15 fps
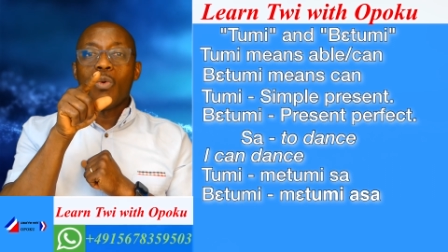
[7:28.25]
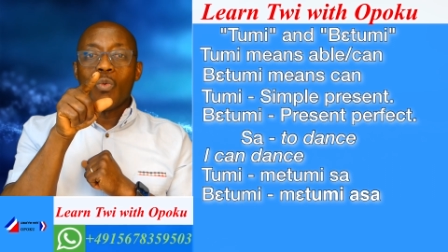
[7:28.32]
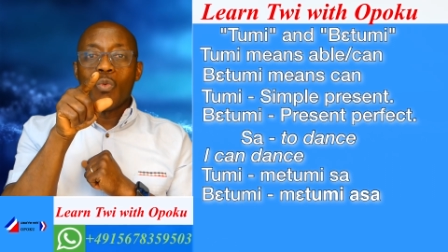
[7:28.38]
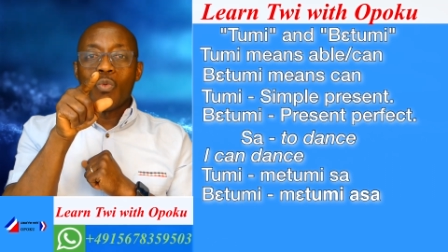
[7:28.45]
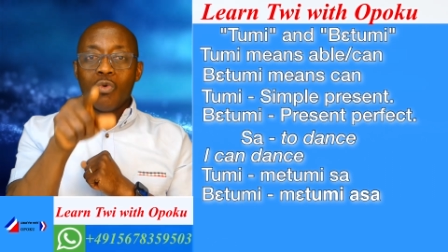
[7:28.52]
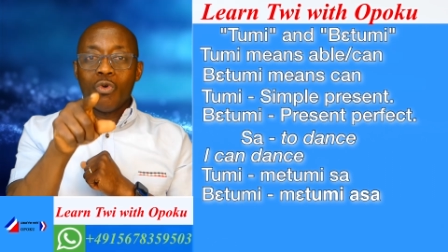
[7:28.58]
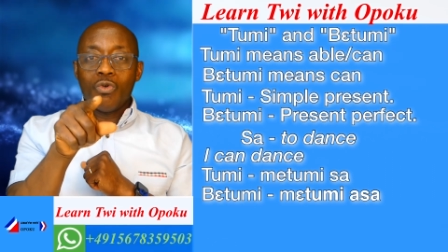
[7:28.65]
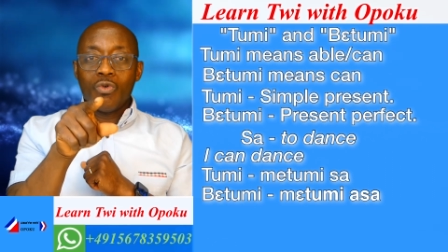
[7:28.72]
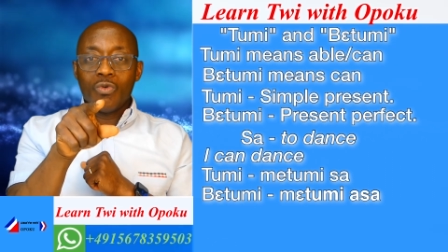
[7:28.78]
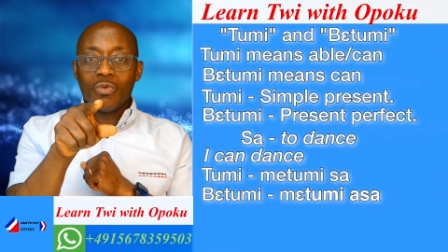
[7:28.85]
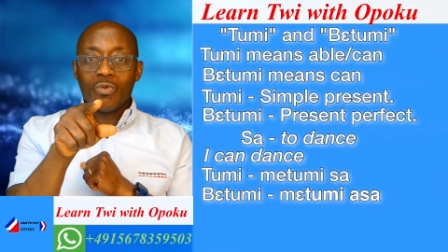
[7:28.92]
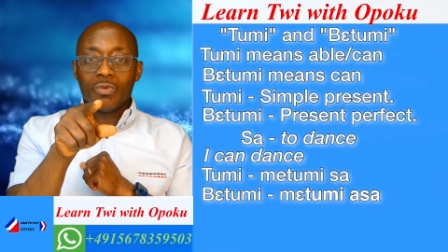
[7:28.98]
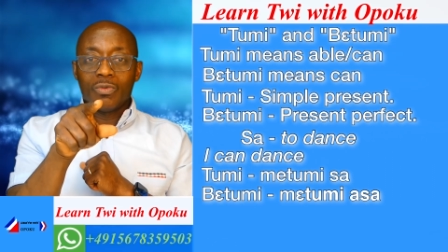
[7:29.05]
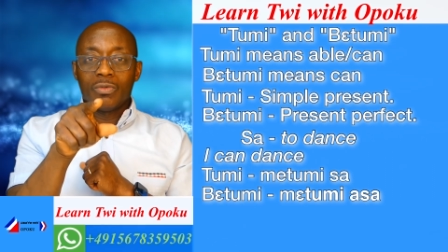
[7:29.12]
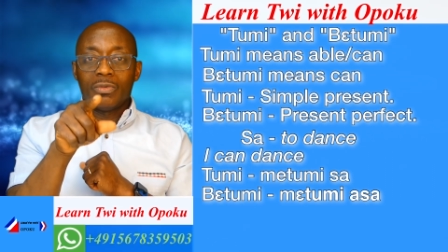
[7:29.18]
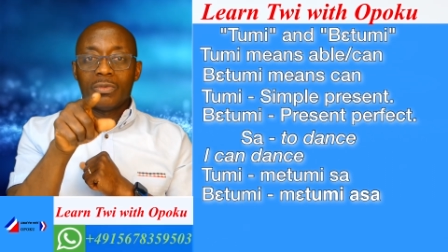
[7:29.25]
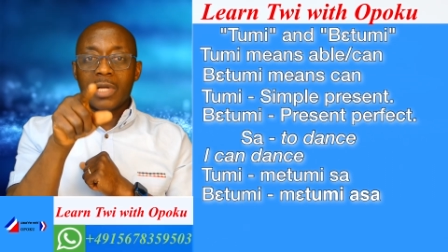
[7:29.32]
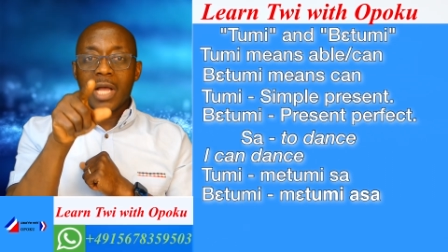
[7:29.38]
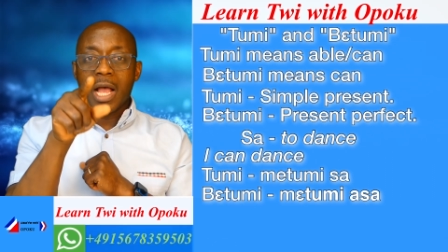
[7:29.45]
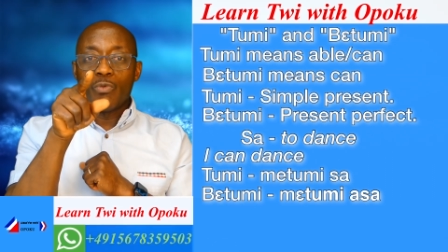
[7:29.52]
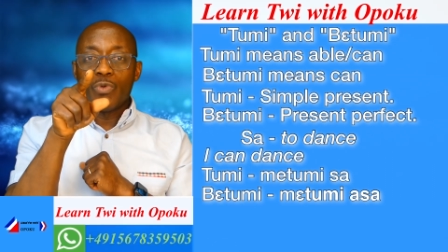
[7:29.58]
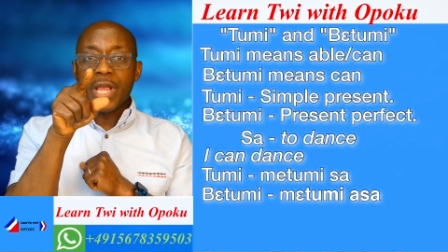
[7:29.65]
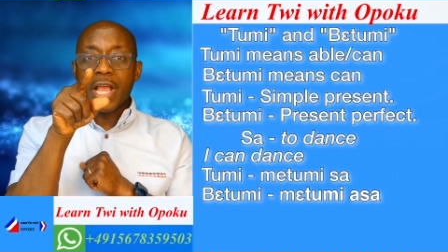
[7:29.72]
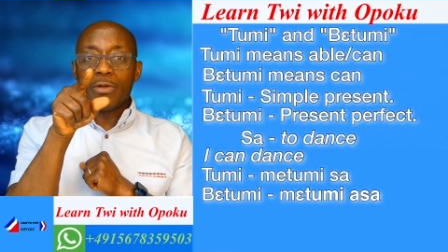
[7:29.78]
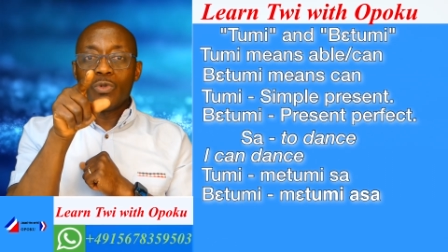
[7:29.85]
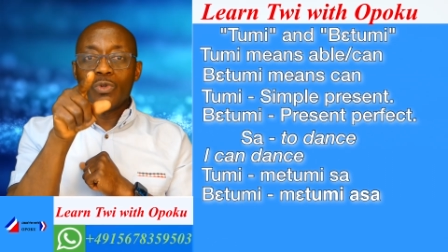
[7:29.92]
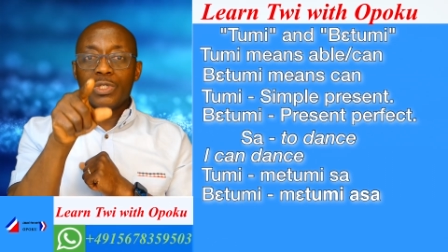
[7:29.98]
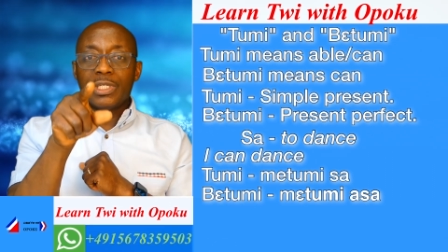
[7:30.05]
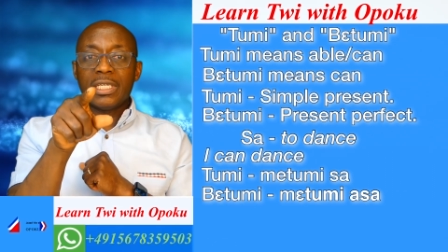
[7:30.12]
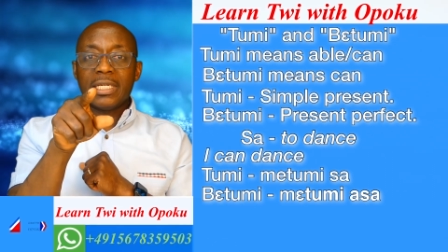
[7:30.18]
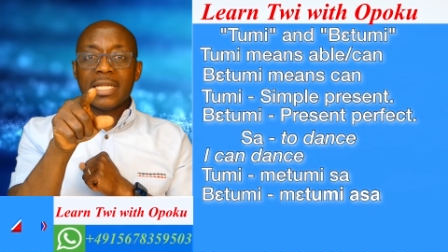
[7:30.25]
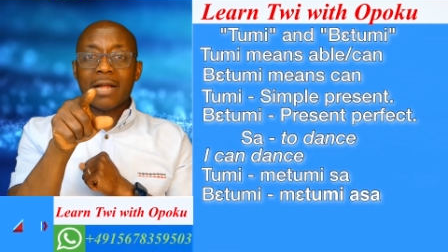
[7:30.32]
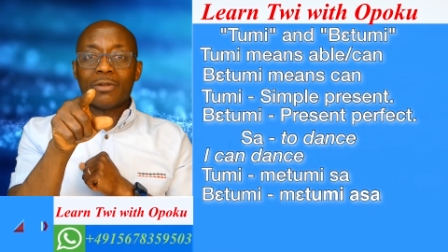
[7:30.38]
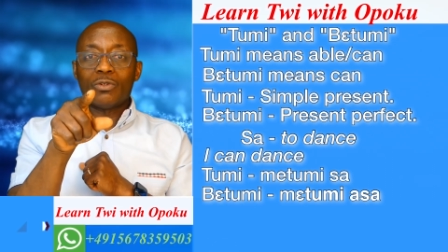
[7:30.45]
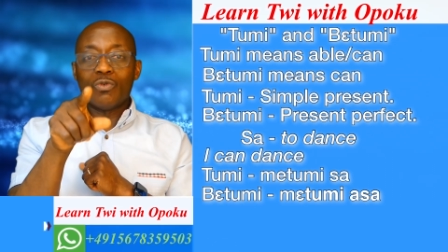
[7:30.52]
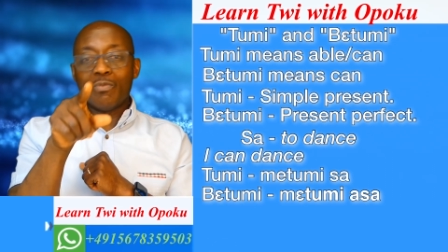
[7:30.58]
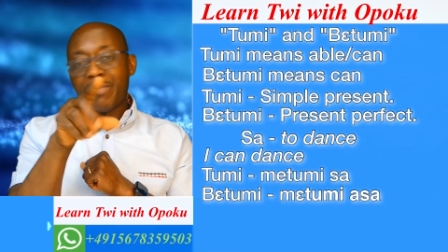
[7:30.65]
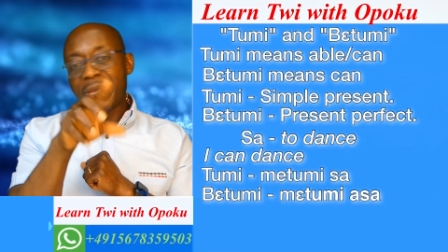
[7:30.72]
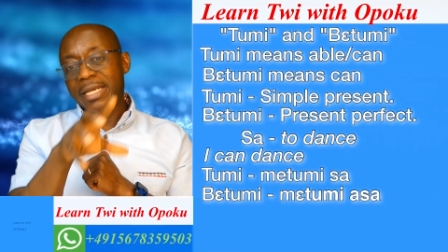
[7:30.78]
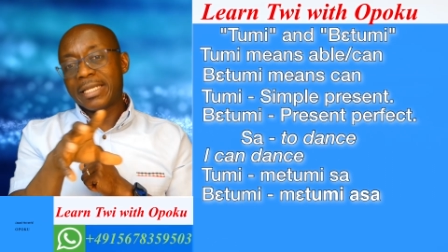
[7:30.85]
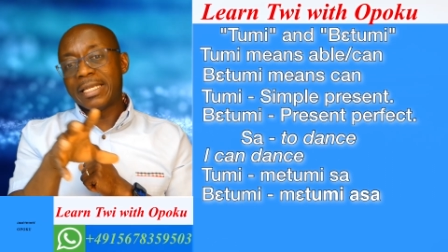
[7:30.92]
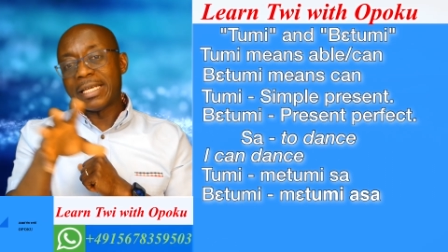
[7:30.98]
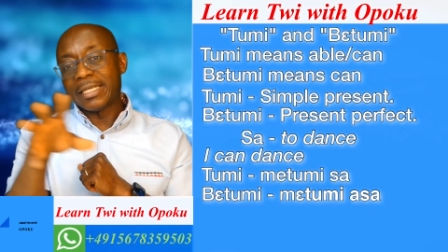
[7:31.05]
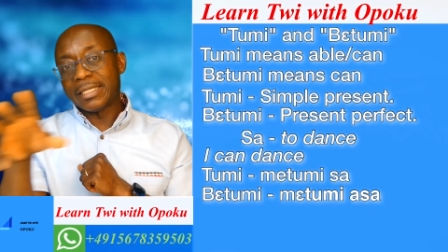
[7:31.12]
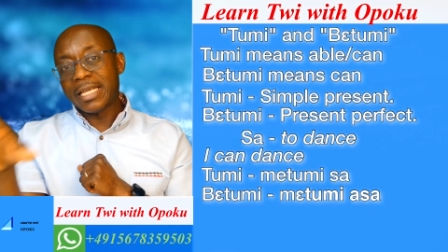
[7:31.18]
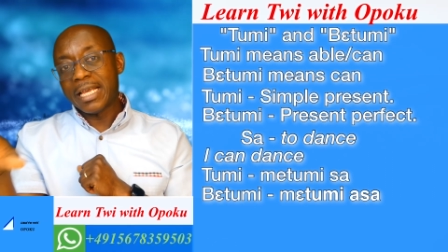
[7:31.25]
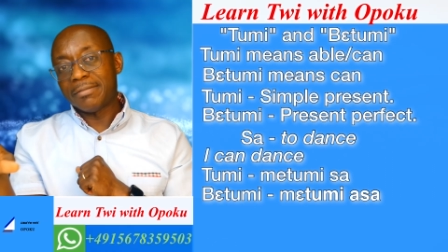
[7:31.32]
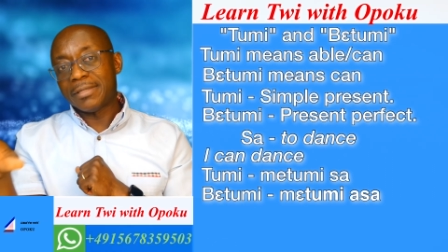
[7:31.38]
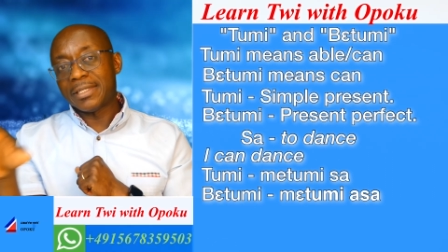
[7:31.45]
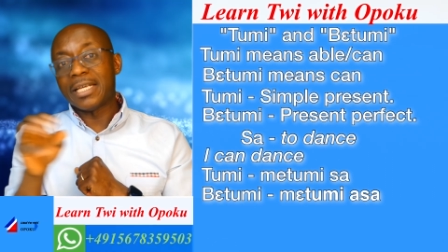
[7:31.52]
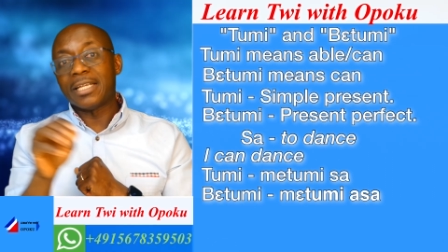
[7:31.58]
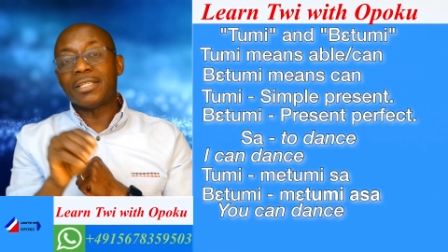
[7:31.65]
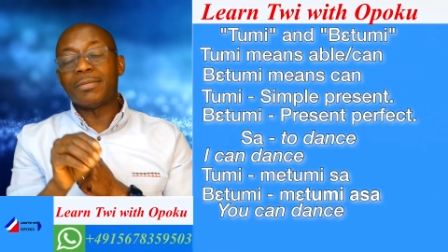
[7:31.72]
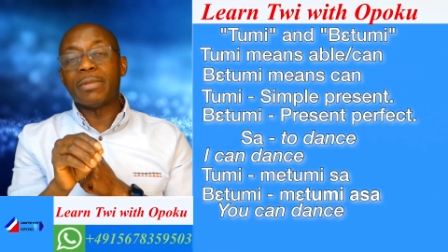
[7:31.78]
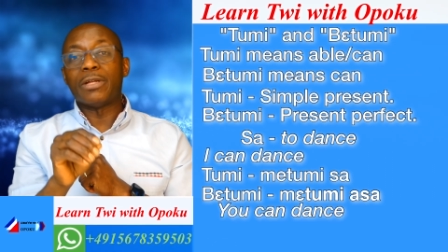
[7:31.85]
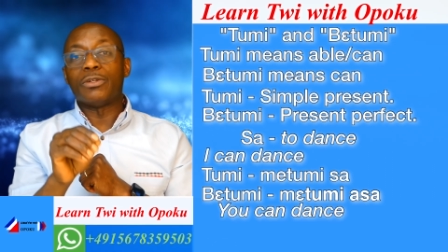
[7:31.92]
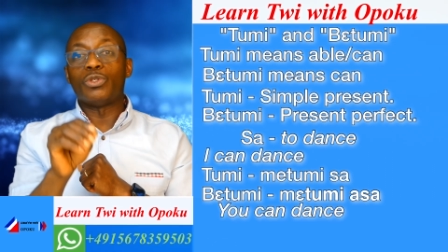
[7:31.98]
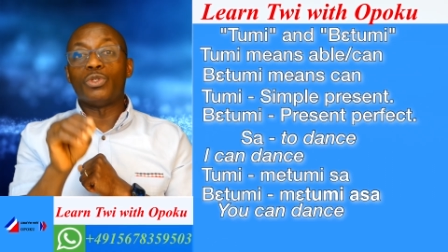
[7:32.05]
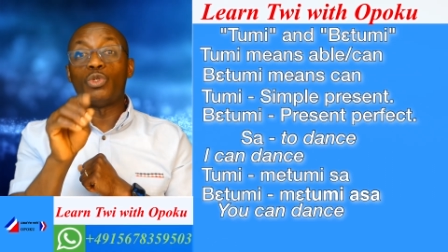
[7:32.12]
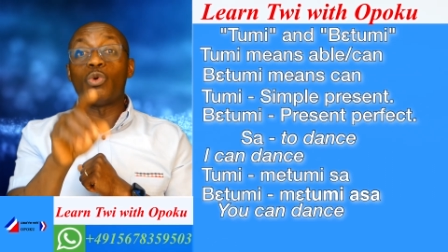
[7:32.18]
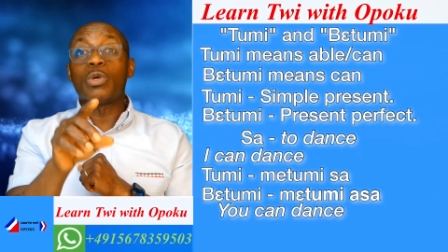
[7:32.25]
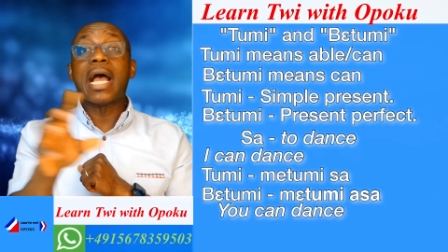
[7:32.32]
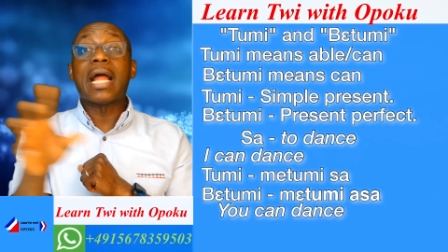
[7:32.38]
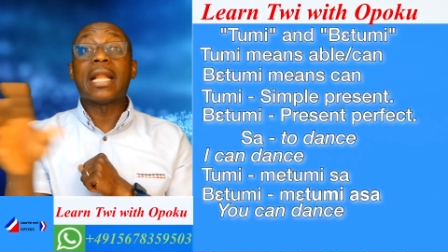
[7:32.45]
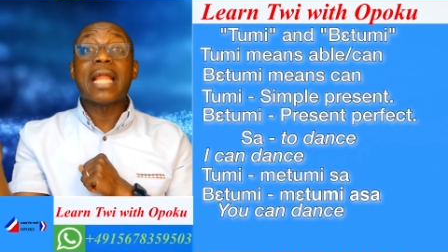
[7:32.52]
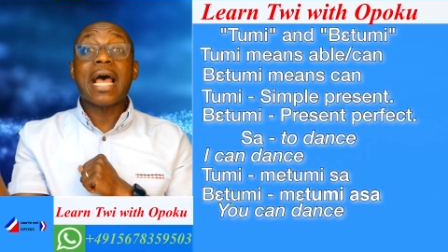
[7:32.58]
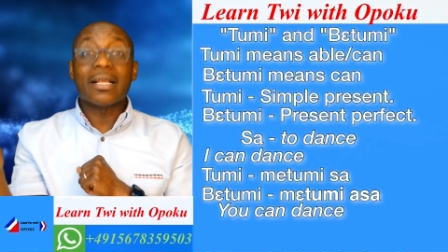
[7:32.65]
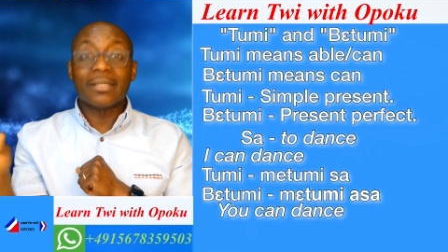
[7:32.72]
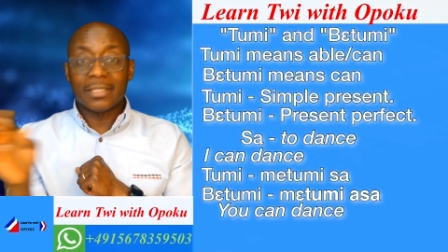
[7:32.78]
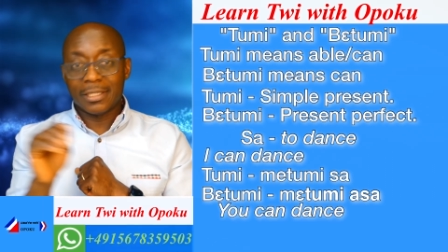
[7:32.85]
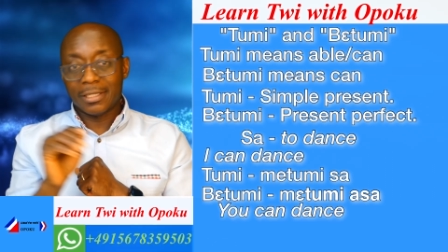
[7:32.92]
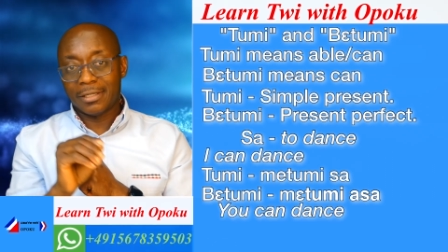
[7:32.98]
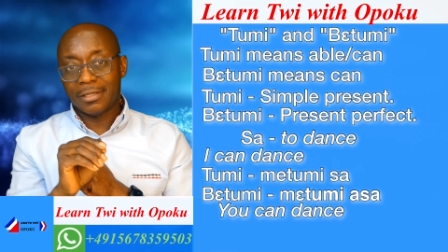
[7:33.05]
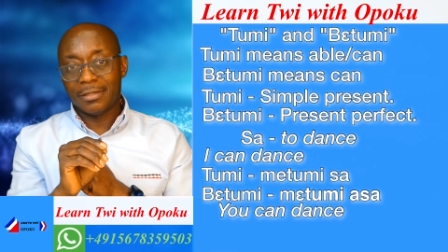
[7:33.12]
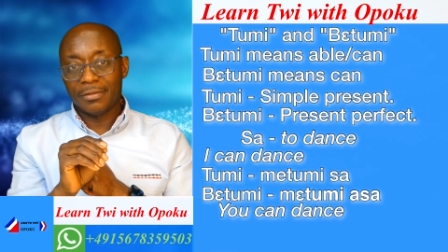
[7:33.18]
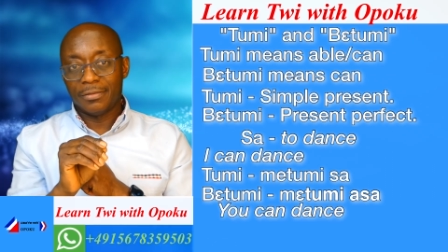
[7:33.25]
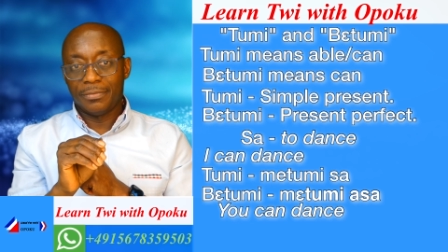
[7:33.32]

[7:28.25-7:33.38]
Wo, we are using that to make the same statement. You can dance.